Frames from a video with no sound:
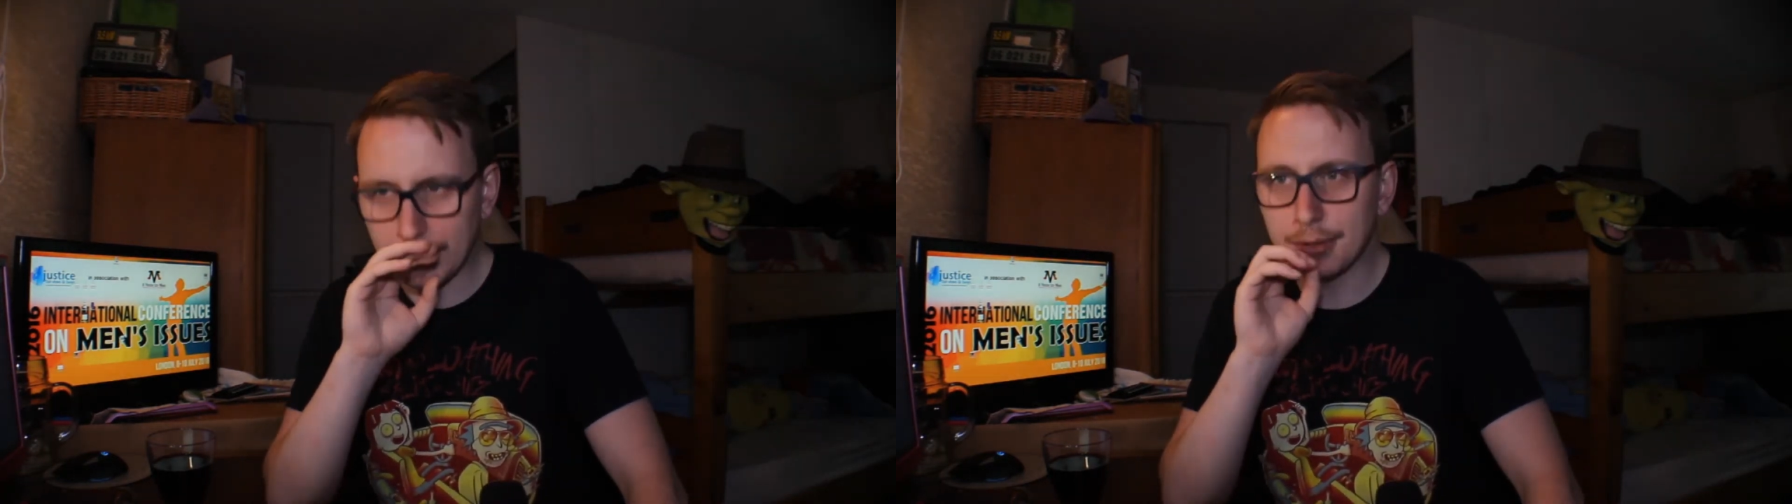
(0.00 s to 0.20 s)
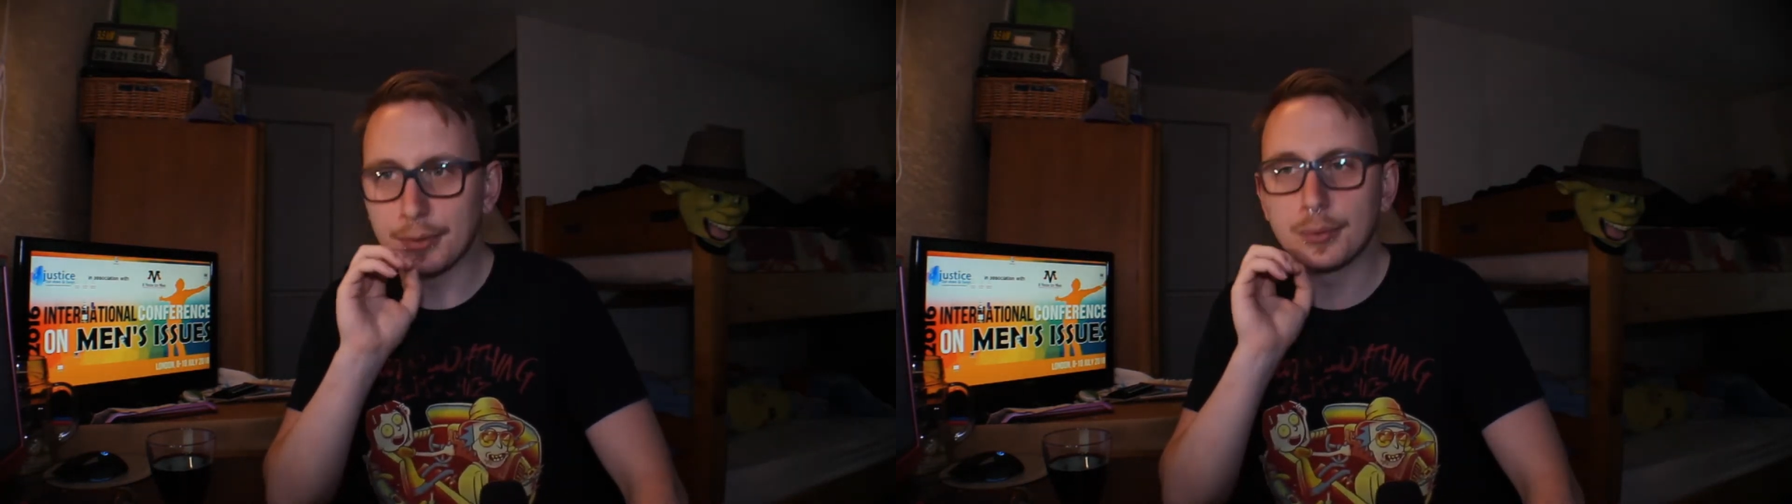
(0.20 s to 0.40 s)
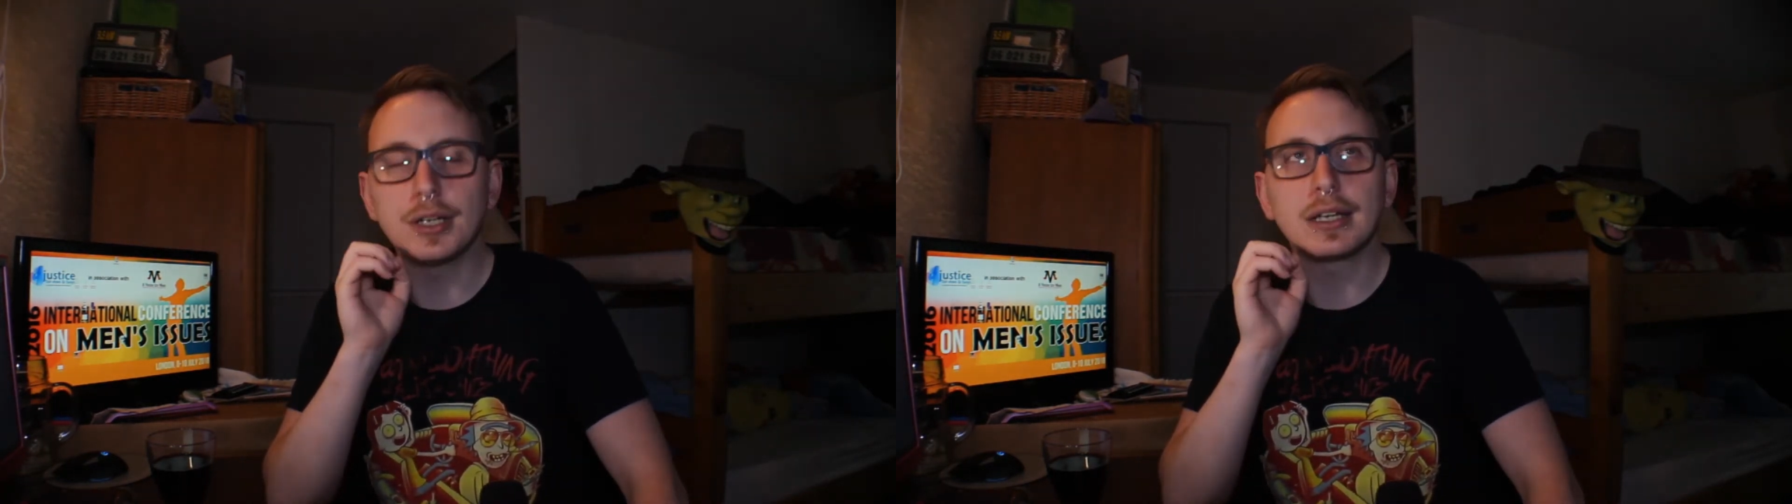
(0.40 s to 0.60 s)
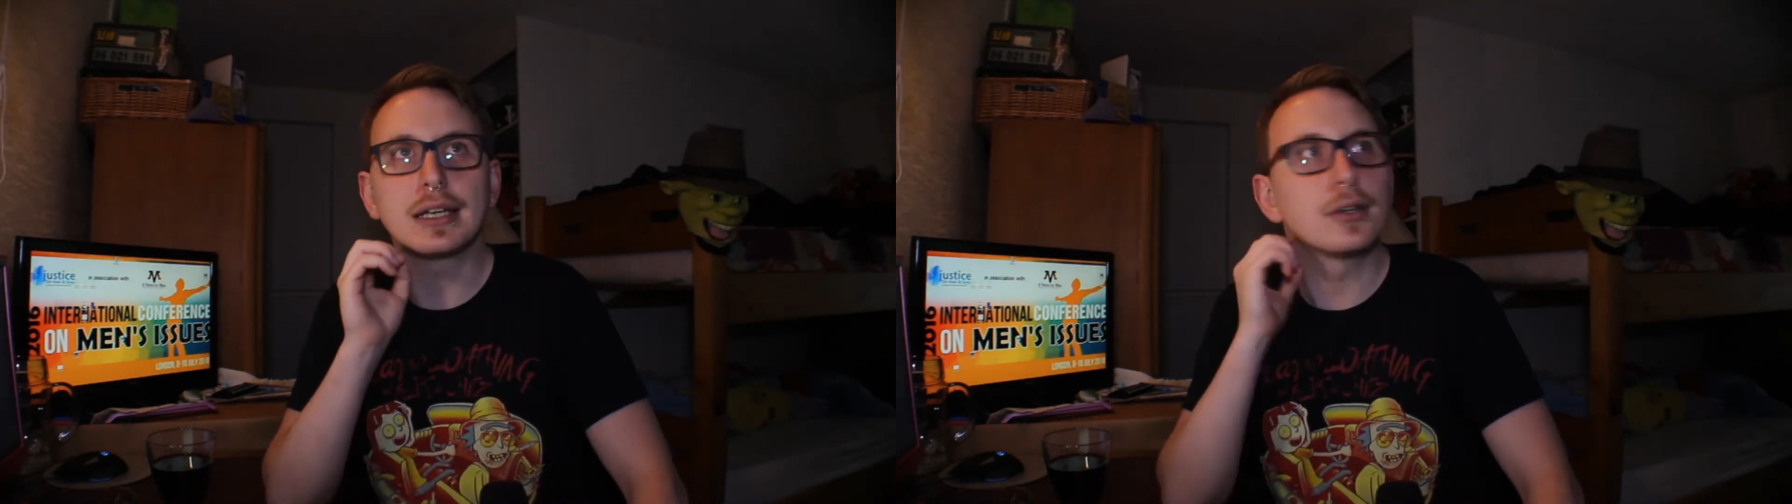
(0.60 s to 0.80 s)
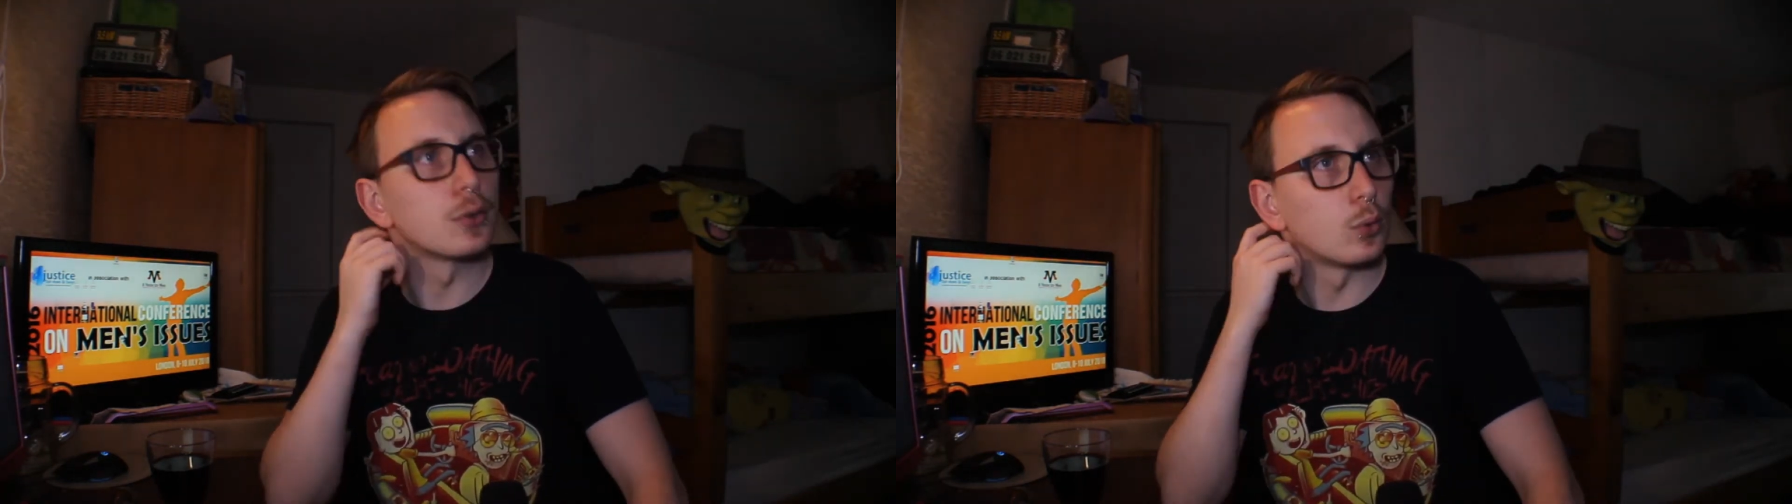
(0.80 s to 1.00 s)
working
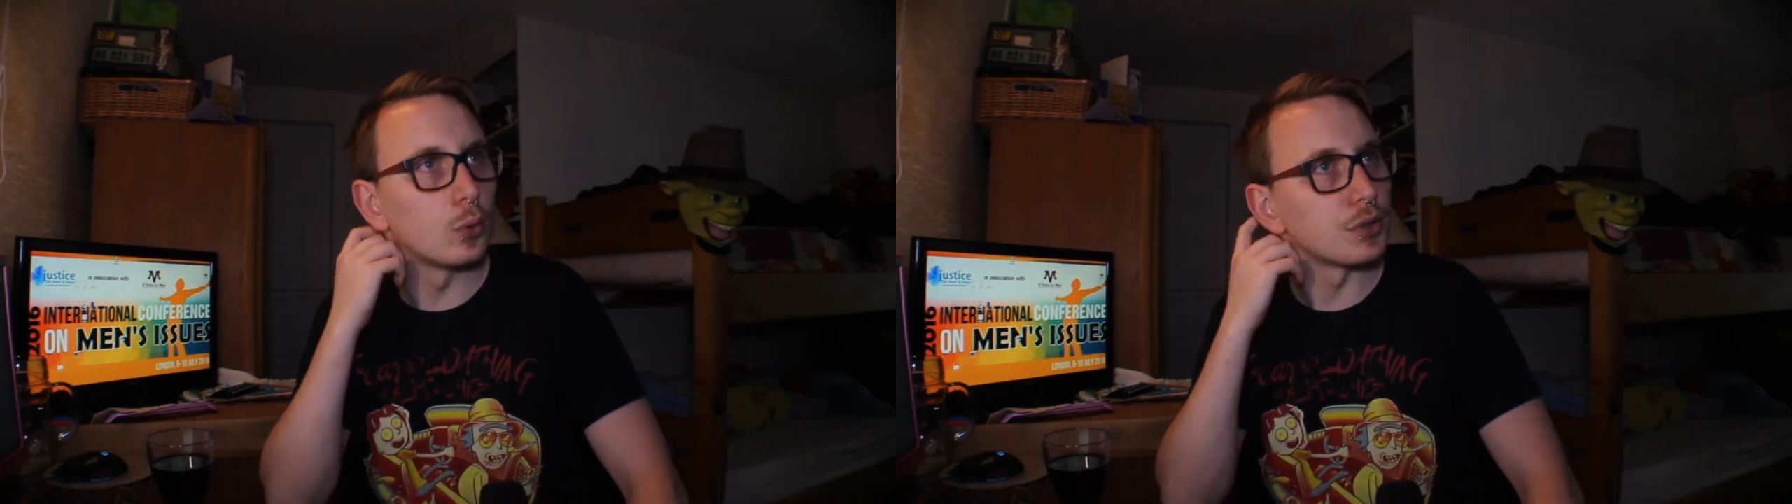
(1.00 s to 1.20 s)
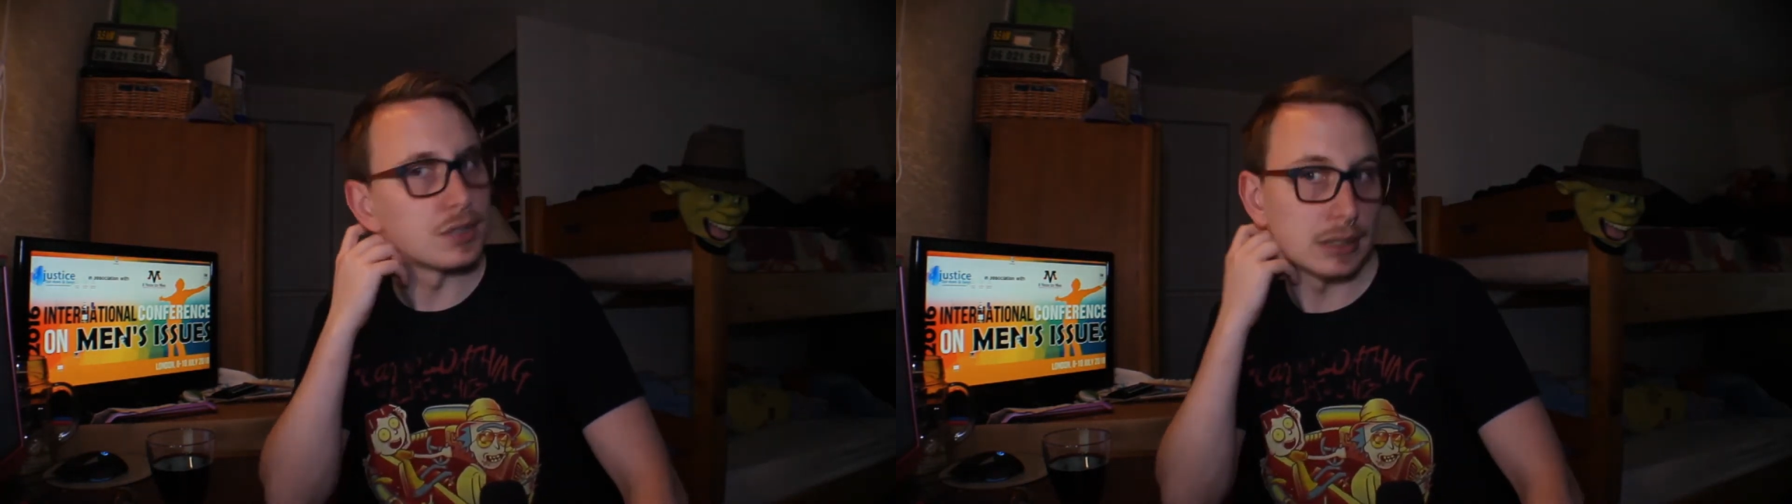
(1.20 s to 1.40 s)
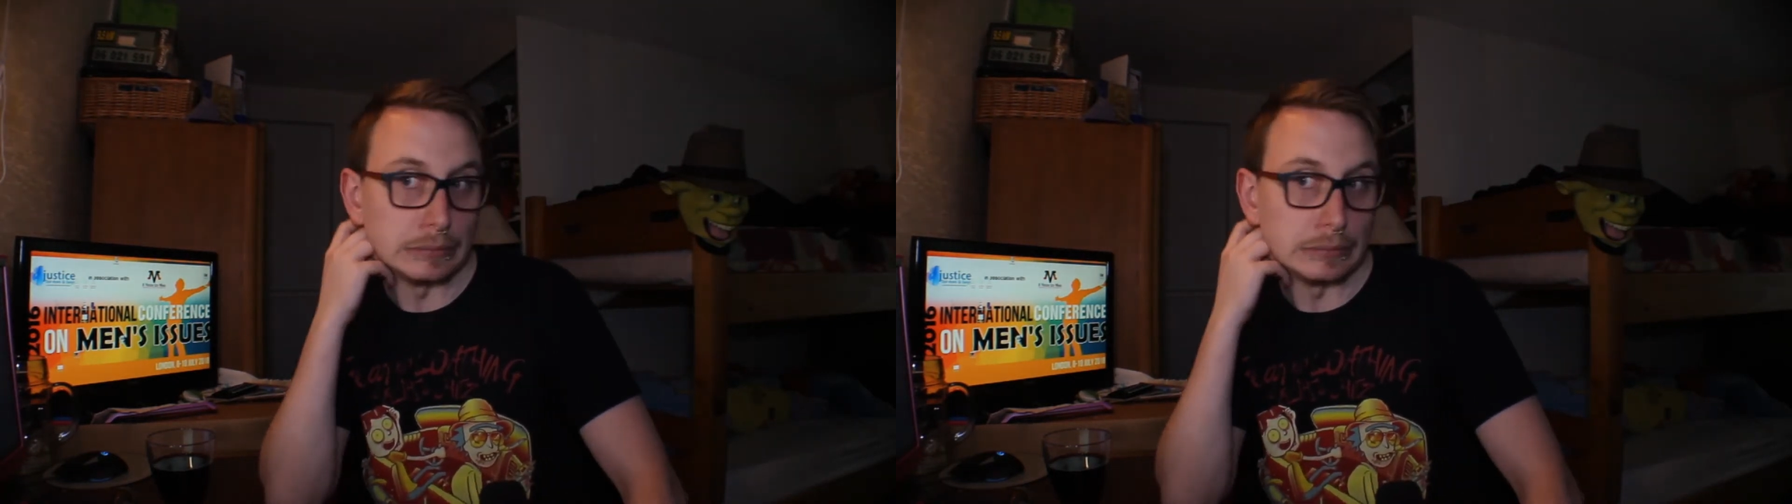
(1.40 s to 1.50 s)
towards